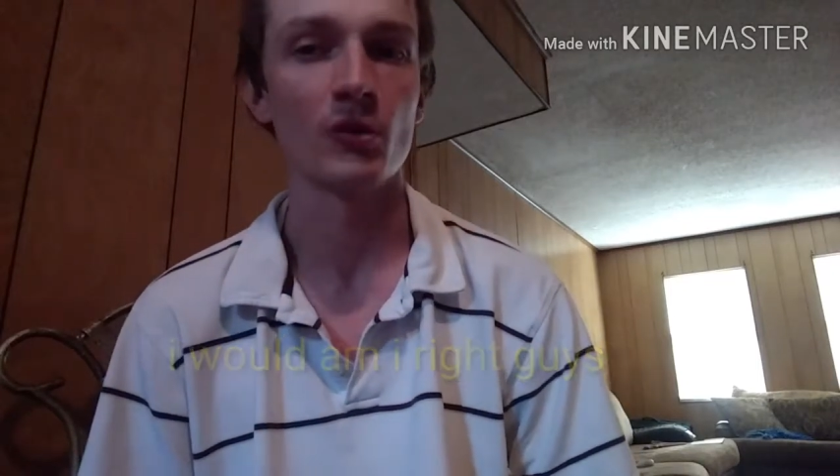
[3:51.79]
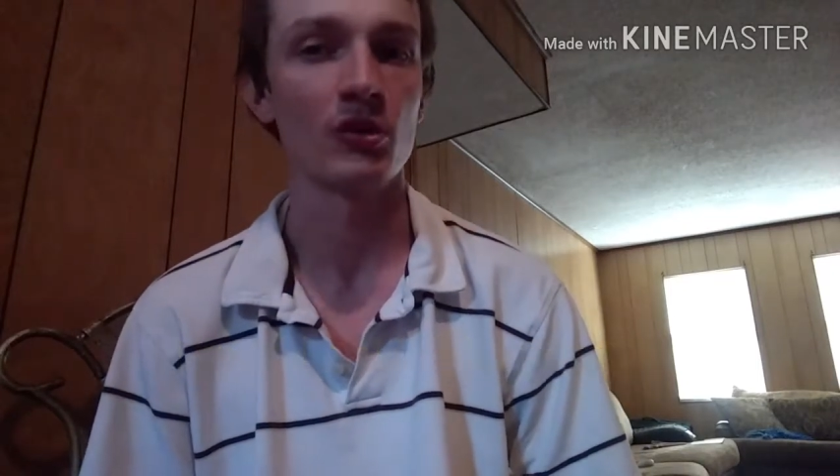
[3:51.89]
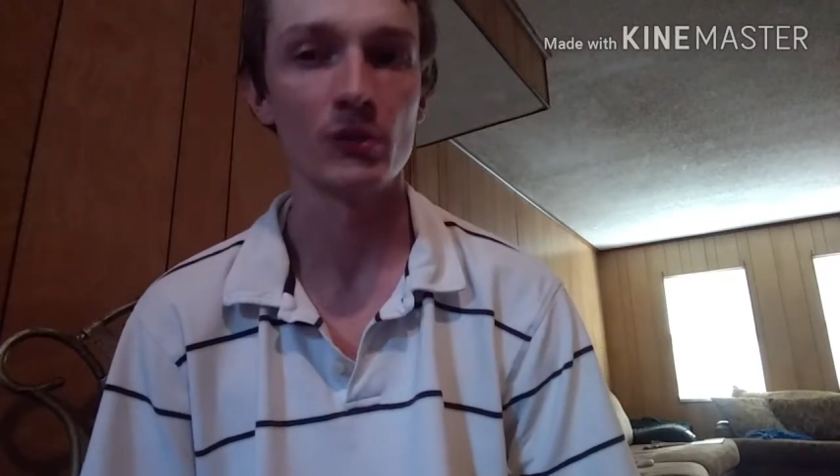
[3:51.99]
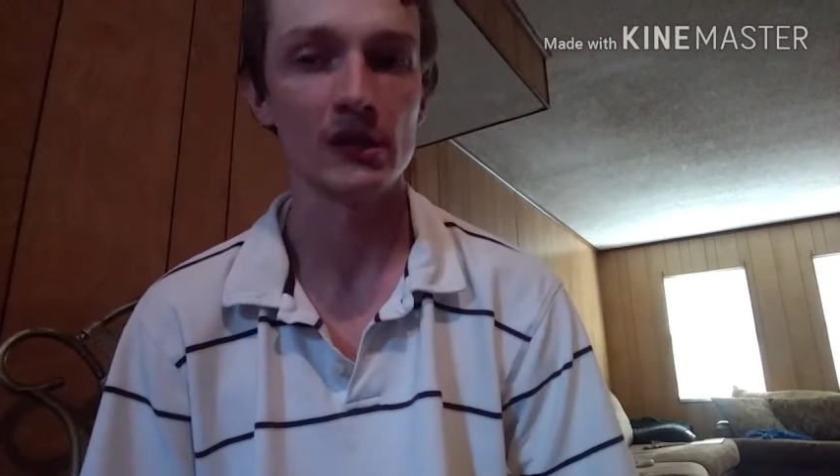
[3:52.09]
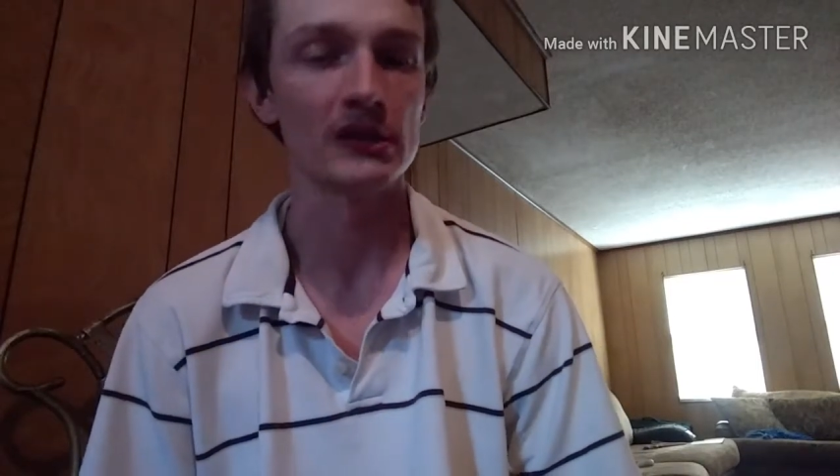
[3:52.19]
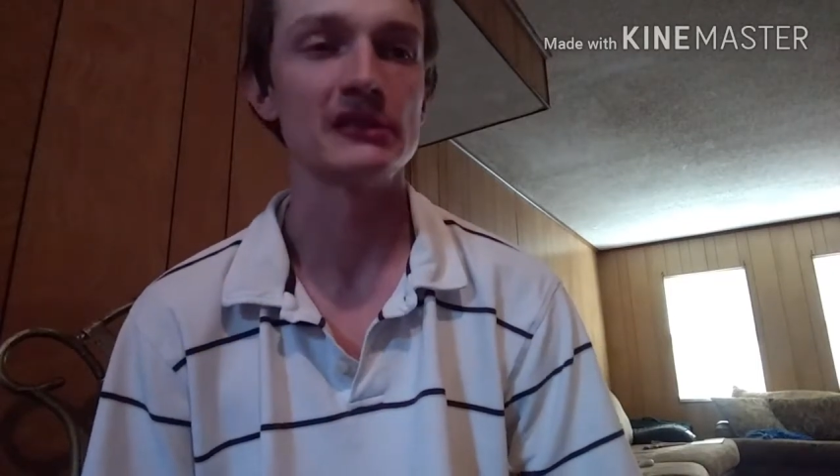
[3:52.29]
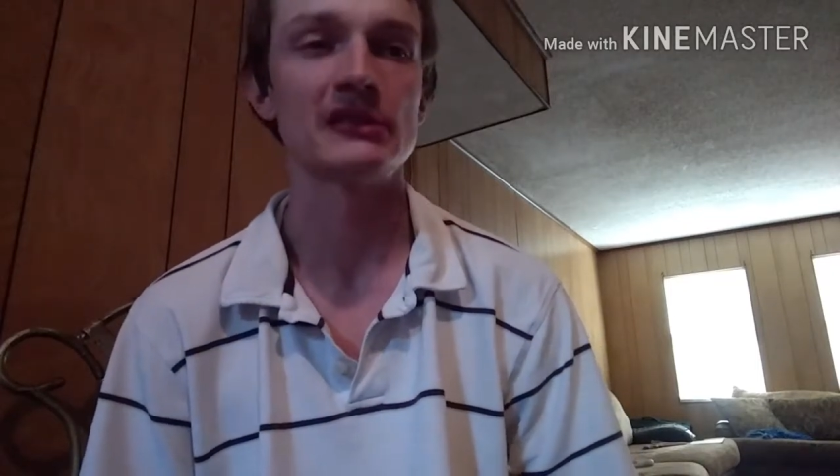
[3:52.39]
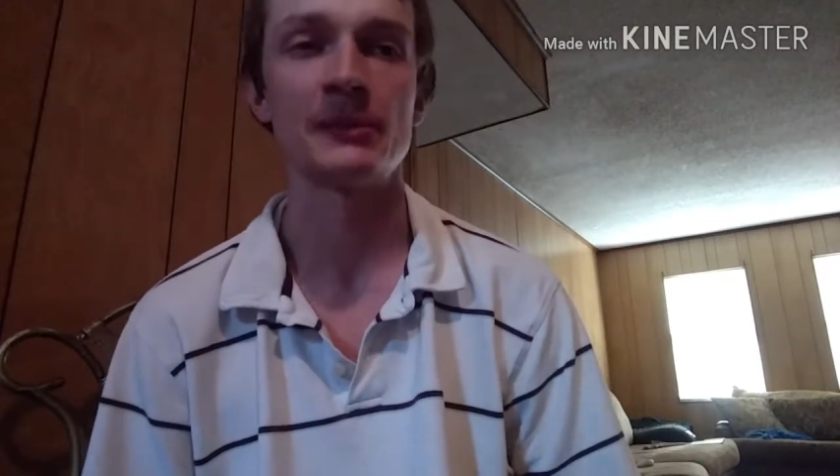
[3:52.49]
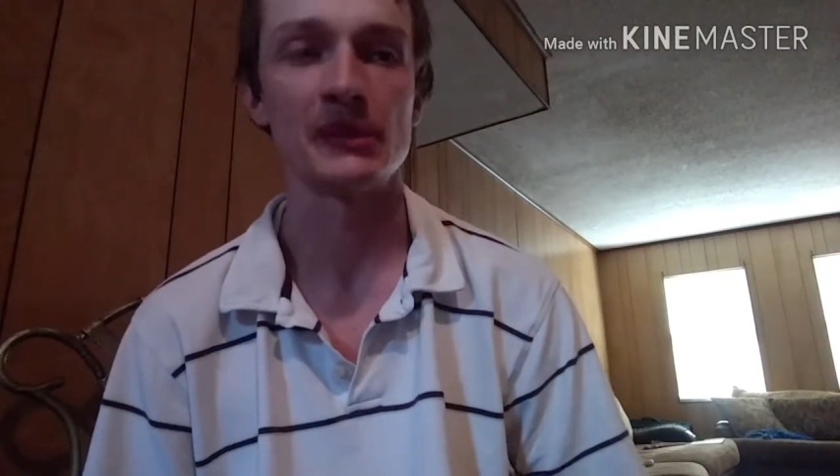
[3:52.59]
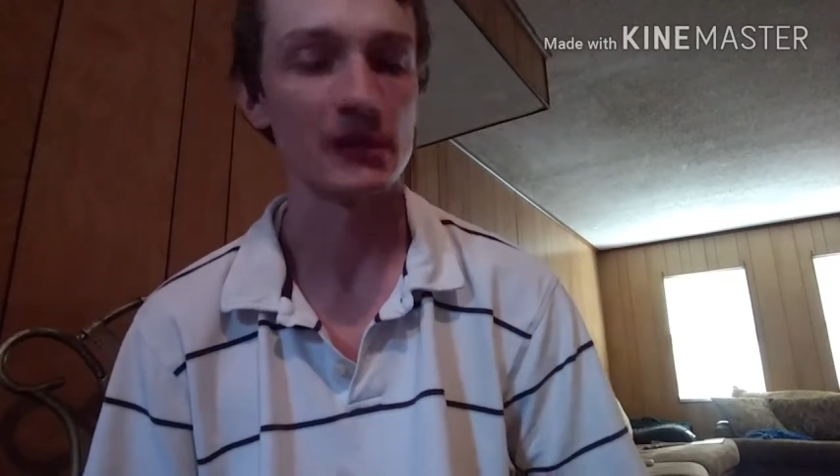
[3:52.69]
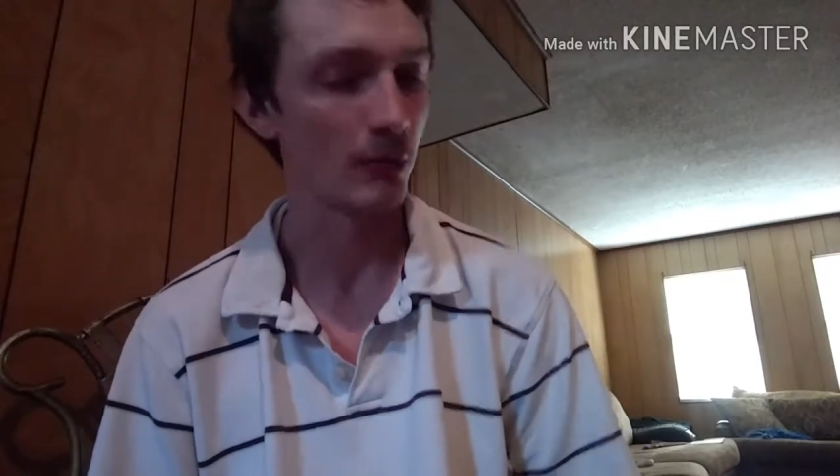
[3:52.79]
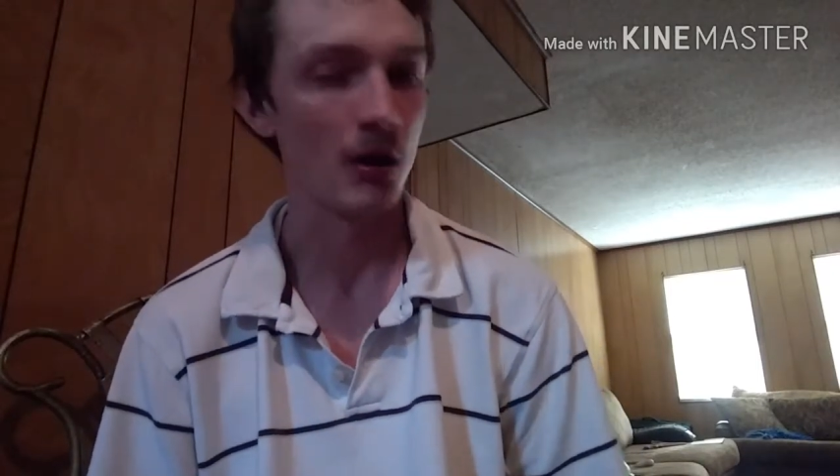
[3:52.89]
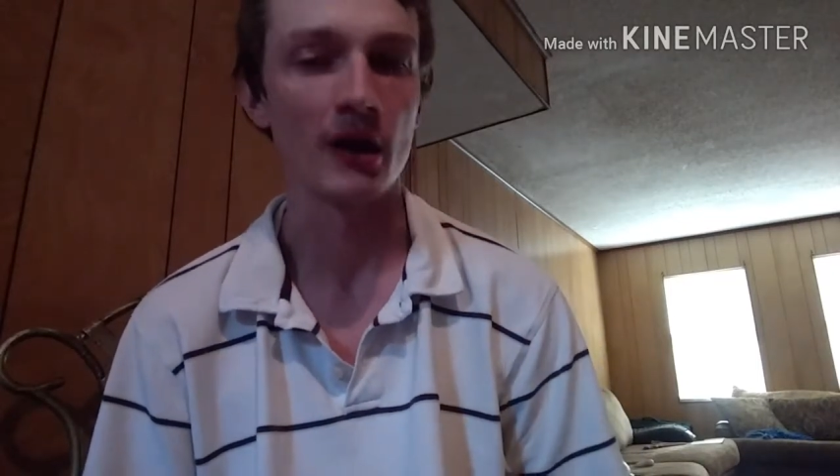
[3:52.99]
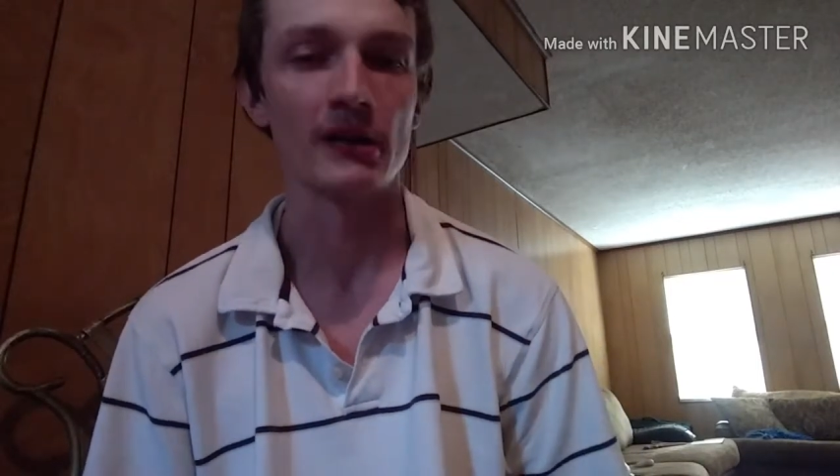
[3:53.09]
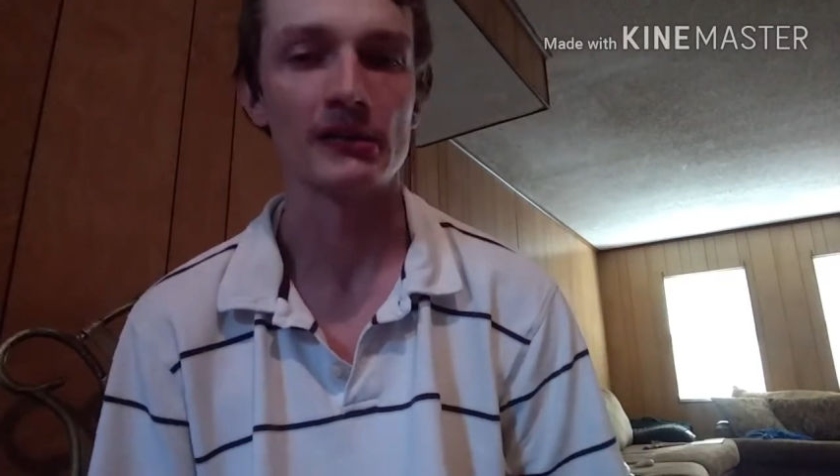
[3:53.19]
with wings. Come
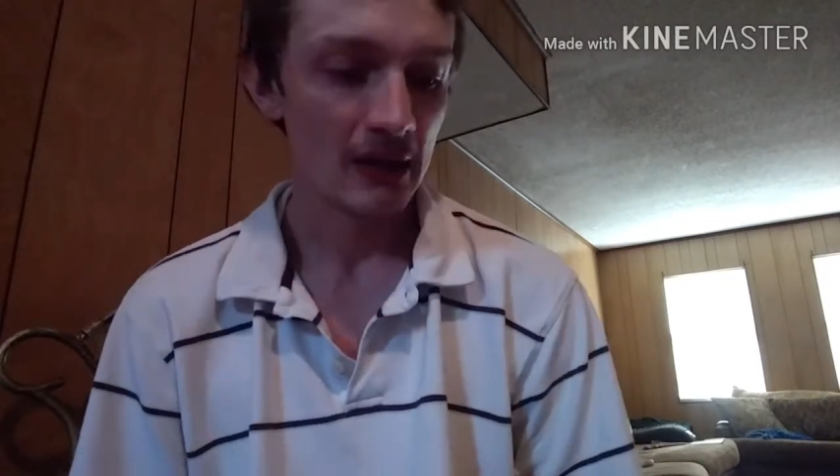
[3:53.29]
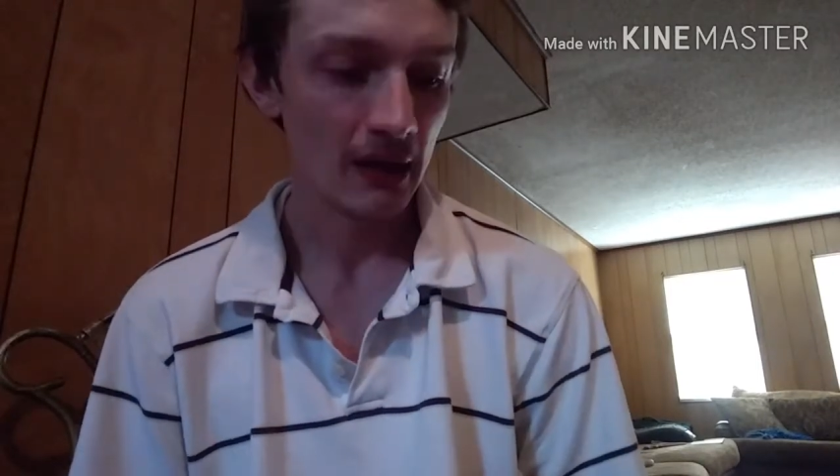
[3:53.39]
on.